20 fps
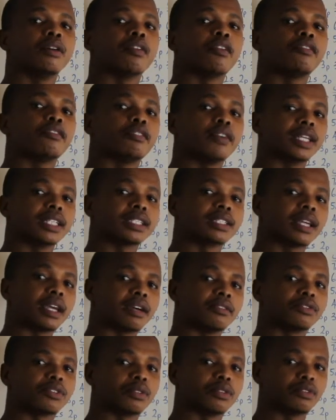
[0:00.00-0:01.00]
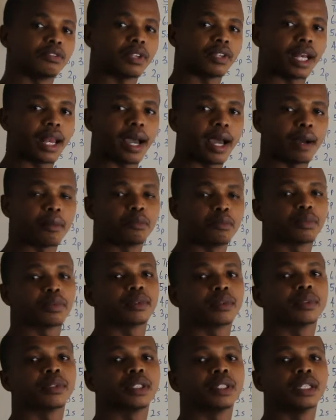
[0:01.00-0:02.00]
first have to fill
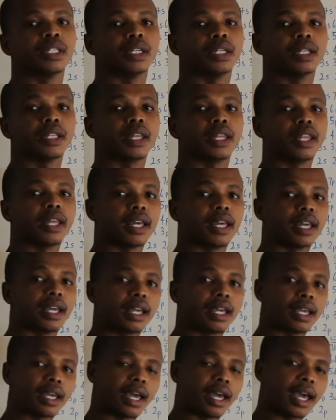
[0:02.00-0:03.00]
up the